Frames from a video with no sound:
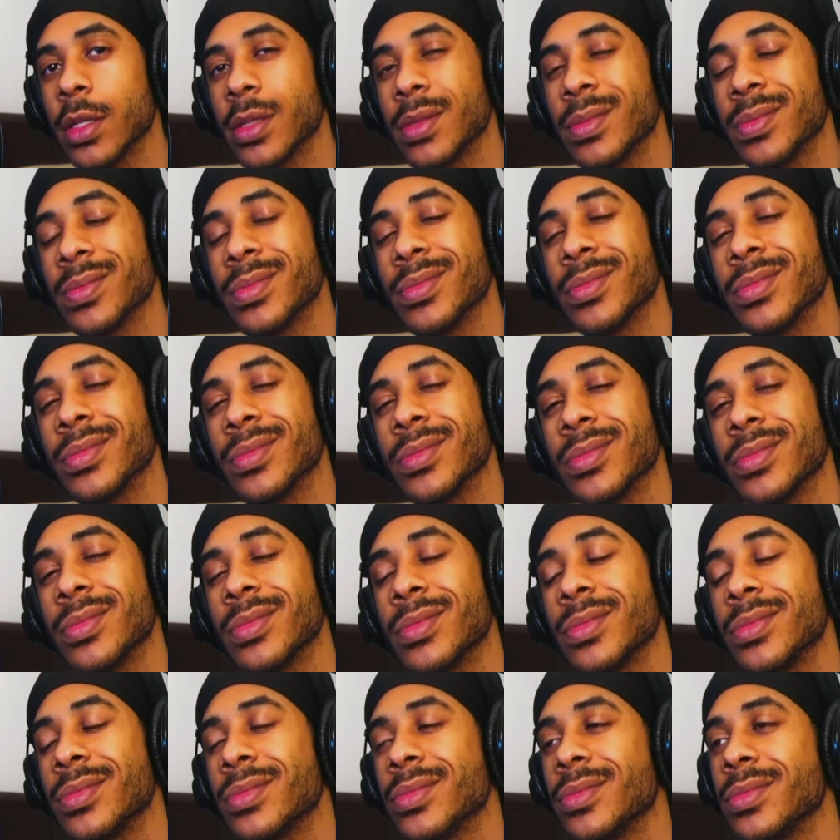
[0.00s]

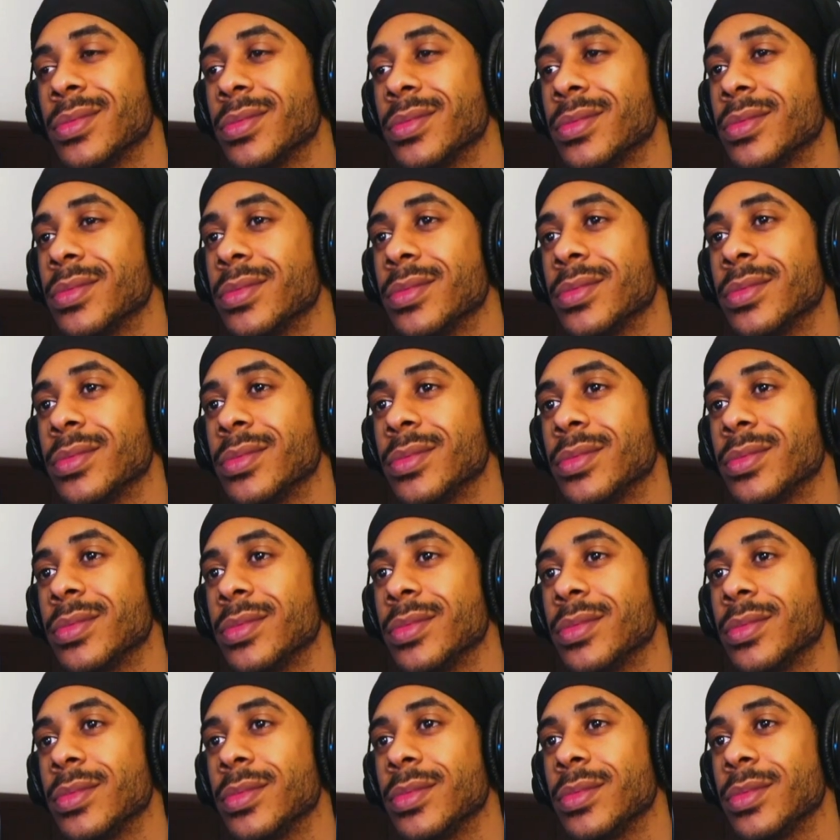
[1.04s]

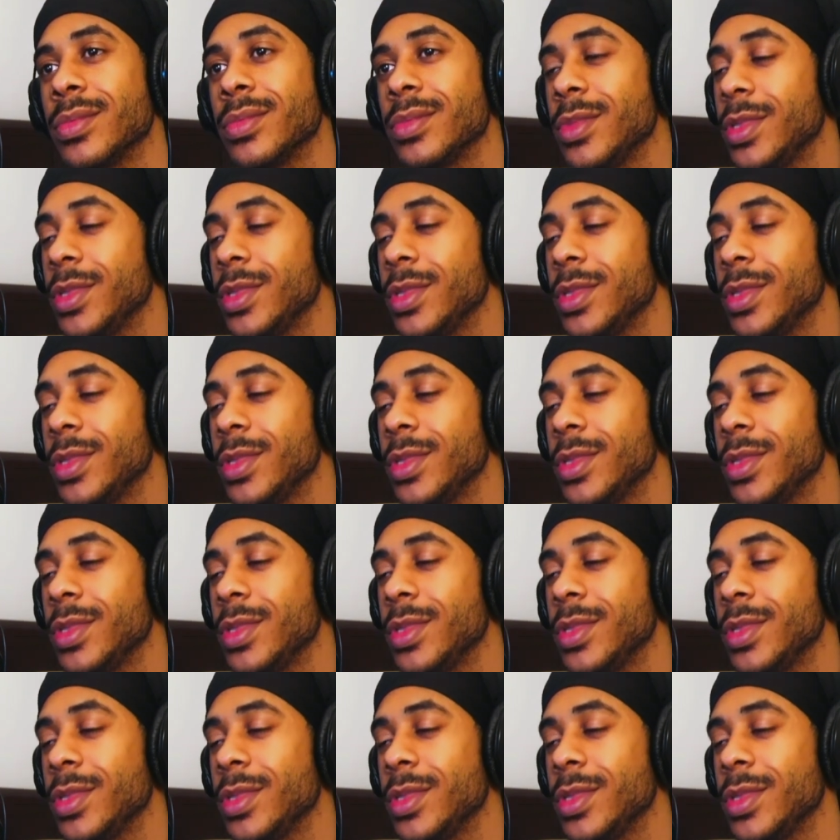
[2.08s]
No one is speaking in this clip.